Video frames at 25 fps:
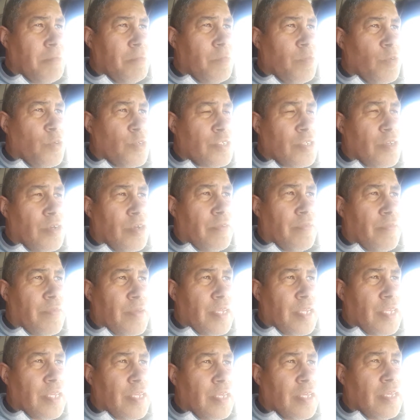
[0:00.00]
Also a
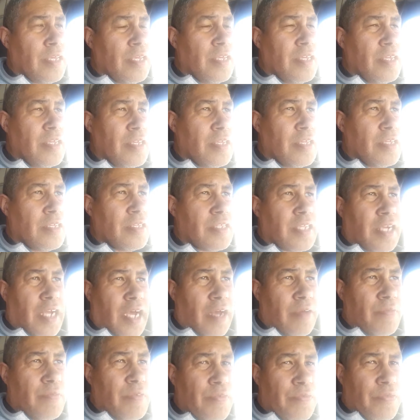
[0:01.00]
very
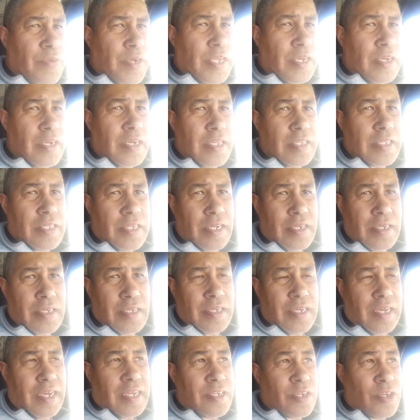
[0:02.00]
driver-friendly truck,
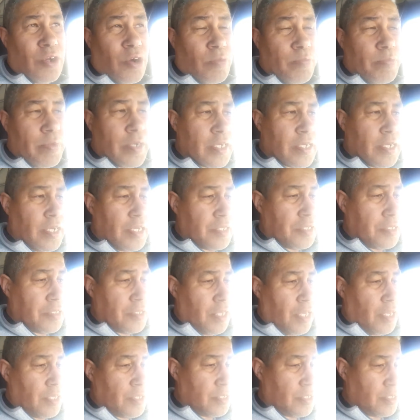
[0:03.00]
uncomplicated.
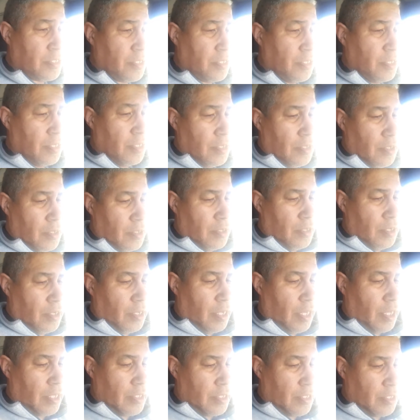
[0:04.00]
As
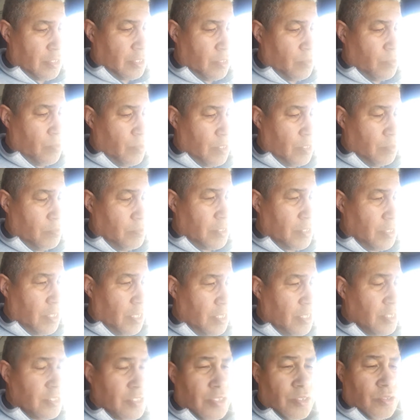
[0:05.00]
I said with the
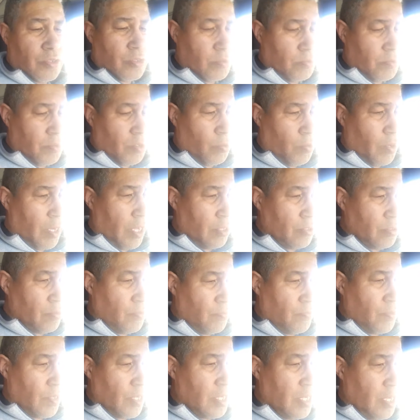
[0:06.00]
Mercedes, it took me a while to
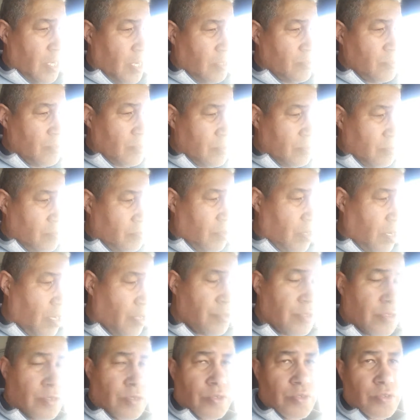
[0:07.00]
figure out how
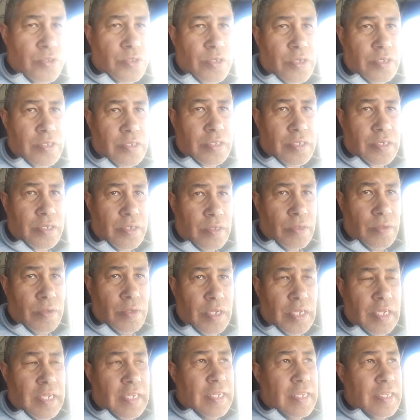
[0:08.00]
the cruise control,
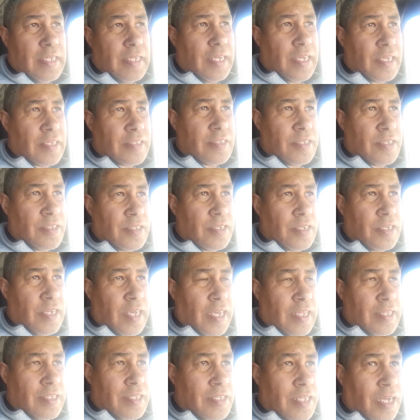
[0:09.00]
etc.,
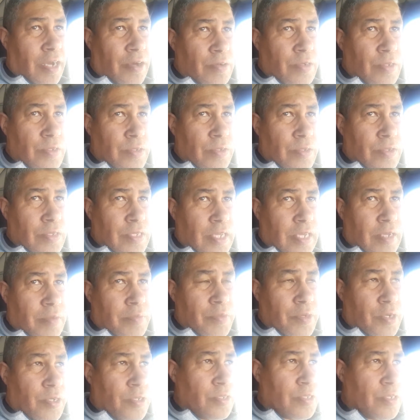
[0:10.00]
and the downhill
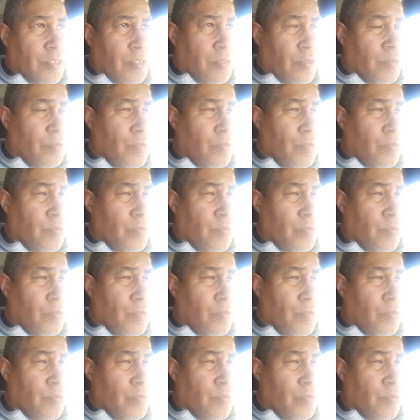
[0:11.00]
control